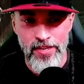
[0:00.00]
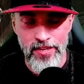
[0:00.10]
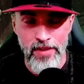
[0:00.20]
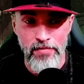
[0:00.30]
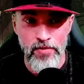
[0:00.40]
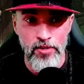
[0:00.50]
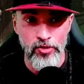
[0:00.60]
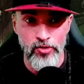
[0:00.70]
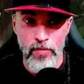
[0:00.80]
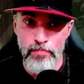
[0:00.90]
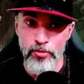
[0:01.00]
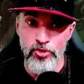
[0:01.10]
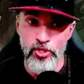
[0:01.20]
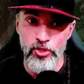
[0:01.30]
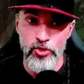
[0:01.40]
gave us some
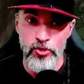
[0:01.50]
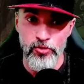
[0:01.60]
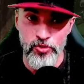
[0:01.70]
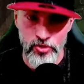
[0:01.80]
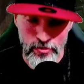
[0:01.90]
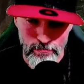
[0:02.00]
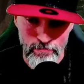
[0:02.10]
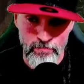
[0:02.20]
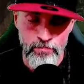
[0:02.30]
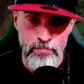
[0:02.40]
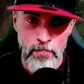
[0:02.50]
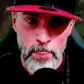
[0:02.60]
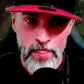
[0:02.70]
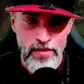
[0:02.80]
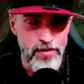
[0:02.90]
positions.
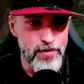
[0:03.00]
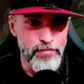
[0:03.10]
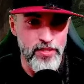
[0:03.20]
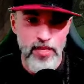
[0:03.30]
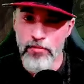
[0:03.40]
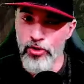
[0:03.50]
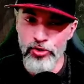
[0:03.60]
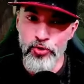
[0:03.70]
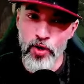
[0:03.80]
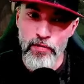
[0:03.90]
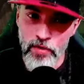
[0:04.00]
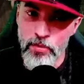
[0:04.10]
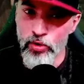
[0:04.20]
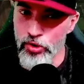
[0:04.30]
But I'm not sure if I'm going